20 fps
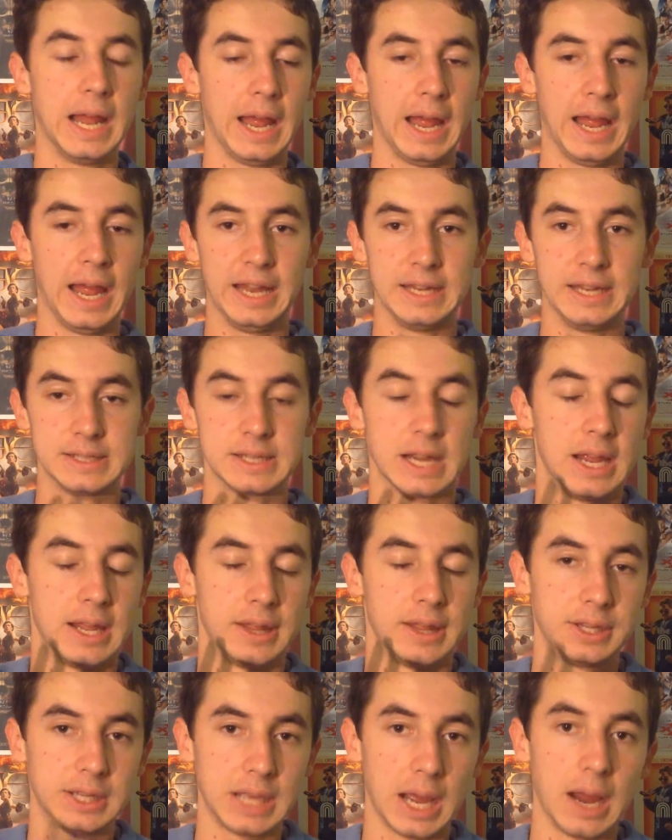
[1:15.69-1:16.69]
And
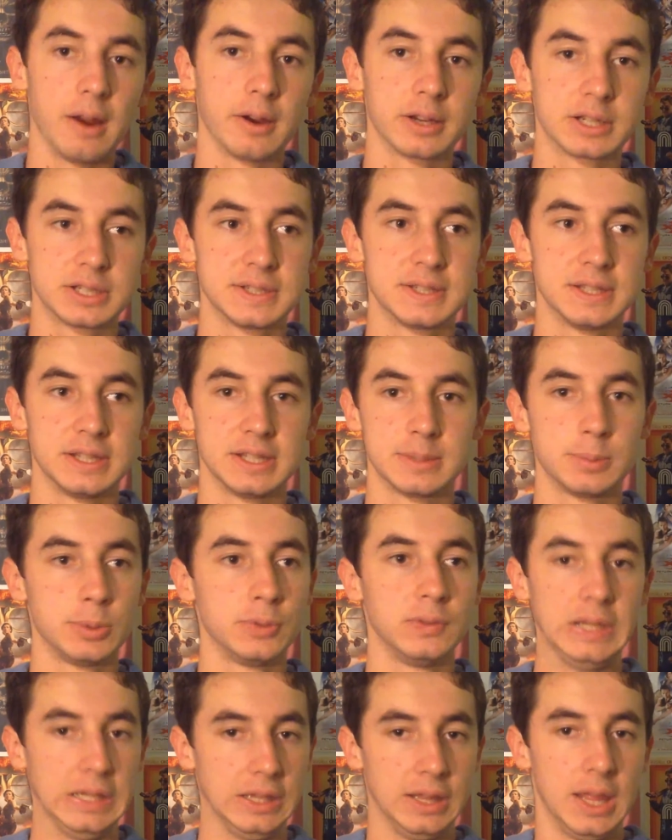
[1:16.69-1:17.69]
the characters in this
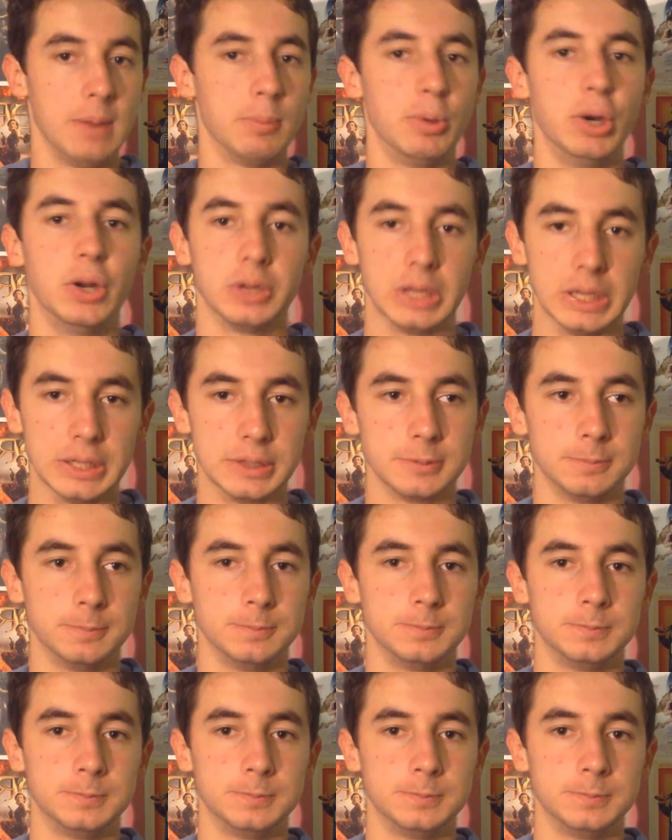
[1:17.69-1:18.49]
movie, they're brilliant.